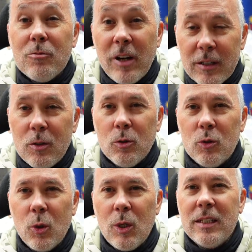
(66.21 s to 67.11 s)
right
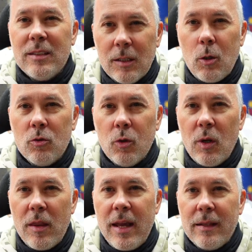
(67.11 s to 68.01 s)
controller is a
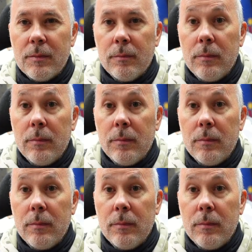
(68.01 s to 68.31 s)
controller that